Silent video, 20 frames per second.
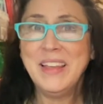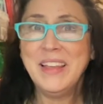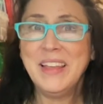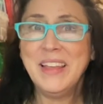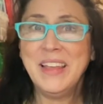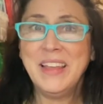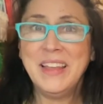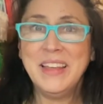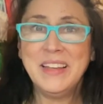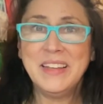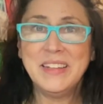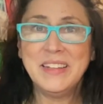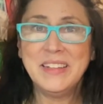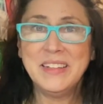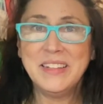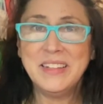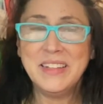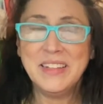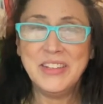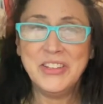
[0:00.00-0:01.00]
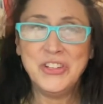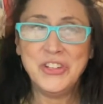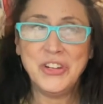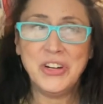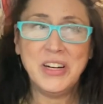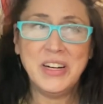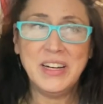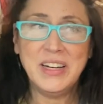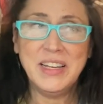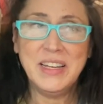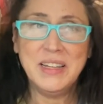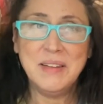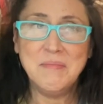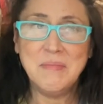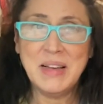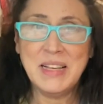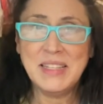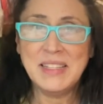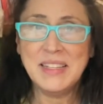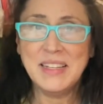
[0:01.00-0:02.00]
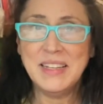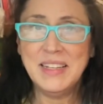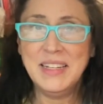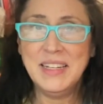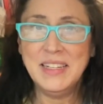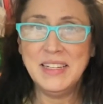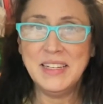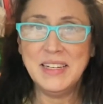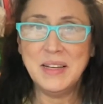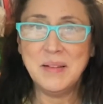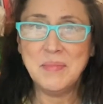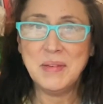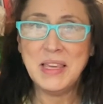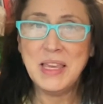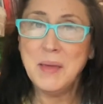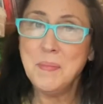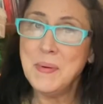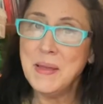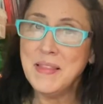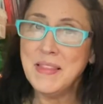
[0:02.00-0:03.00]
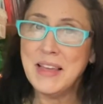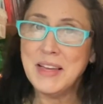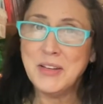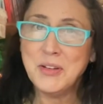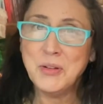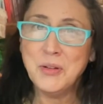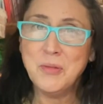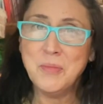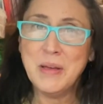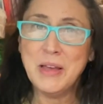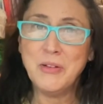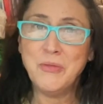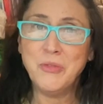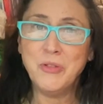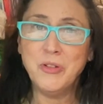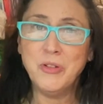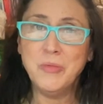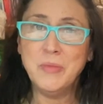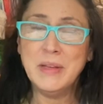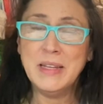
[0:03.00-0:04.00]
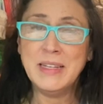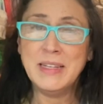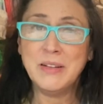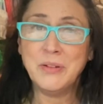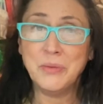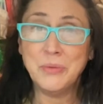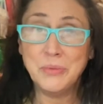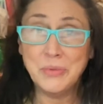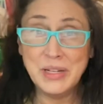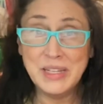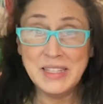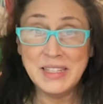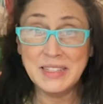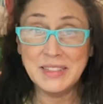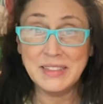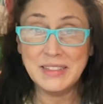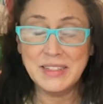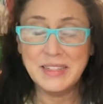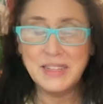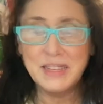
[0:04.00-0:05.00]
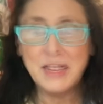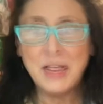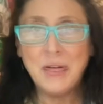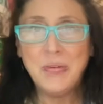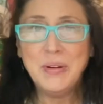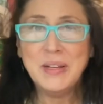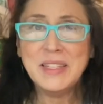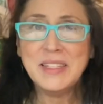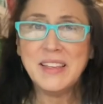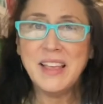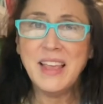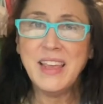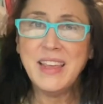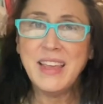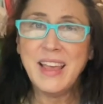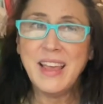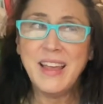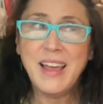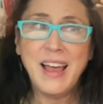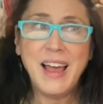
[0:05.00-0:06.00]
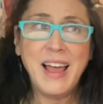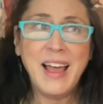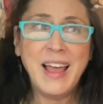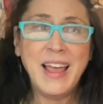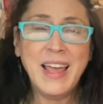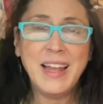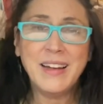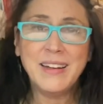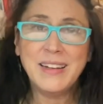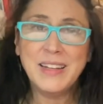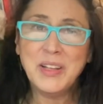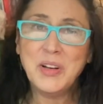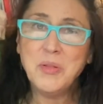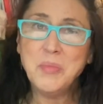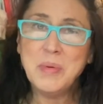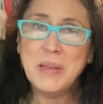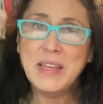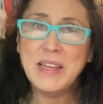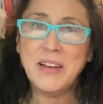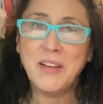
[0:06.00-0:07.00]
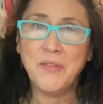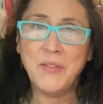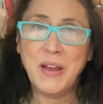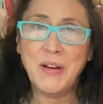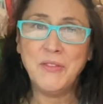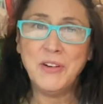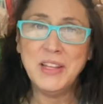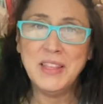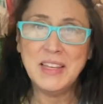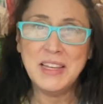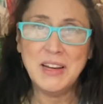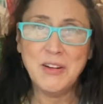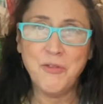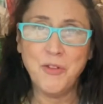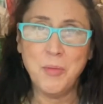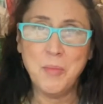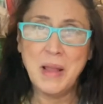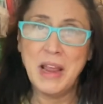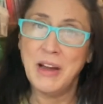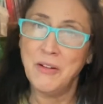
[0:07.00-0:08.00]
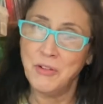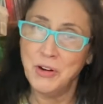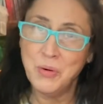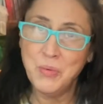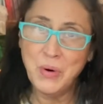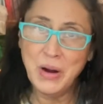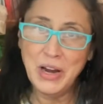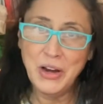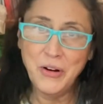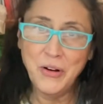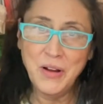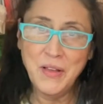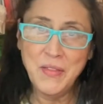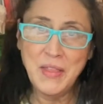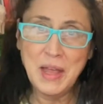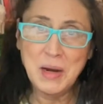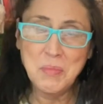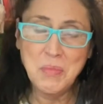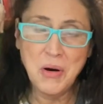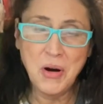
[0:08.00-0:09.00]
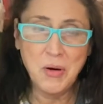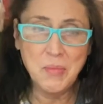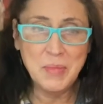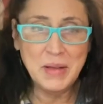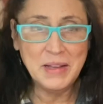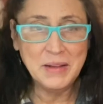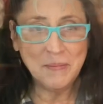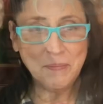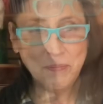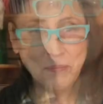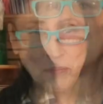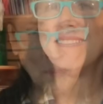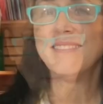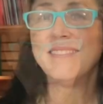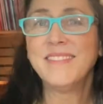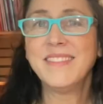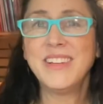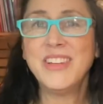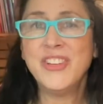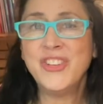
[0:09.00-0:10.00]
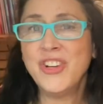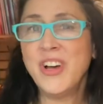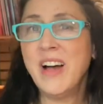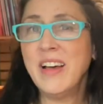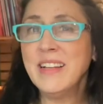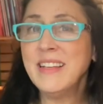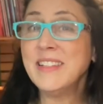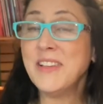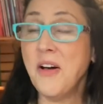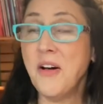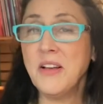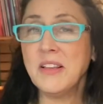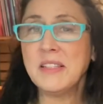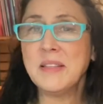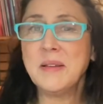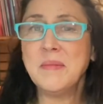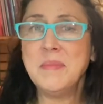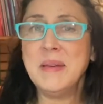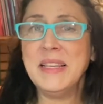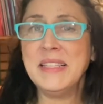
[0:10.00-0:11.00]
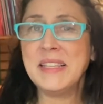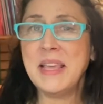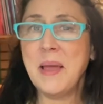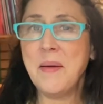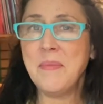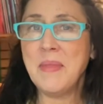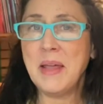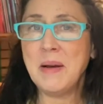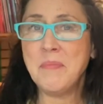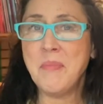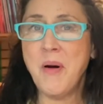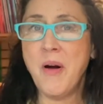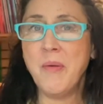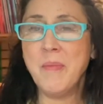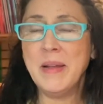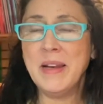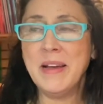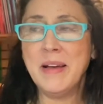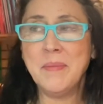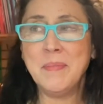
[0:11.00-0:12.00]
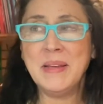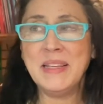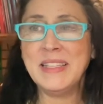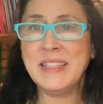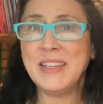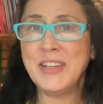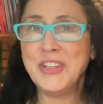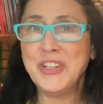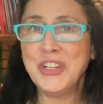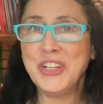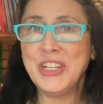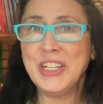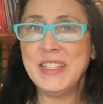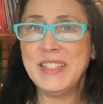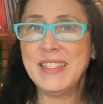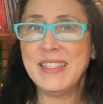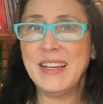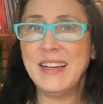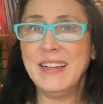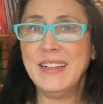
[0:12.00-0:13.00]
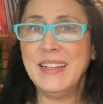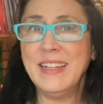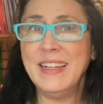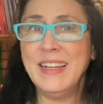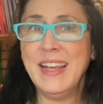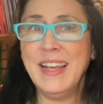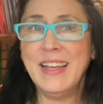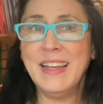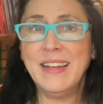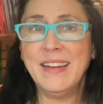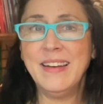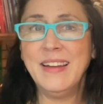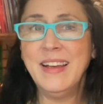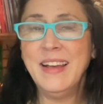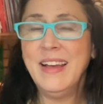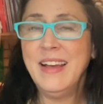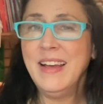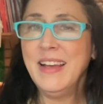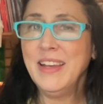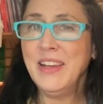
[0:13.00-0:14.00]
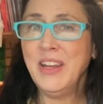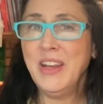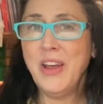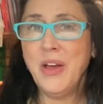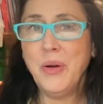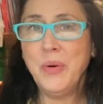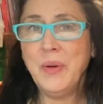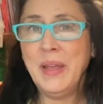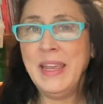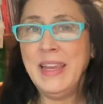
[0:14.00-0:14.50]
and John, my son, ended up keeping that 2-bedroom until recently. So it's like I had a little bit of everything from everywhere in that apartment. John is awesome. He's kept that apartment up. He's such a good son. And, you know,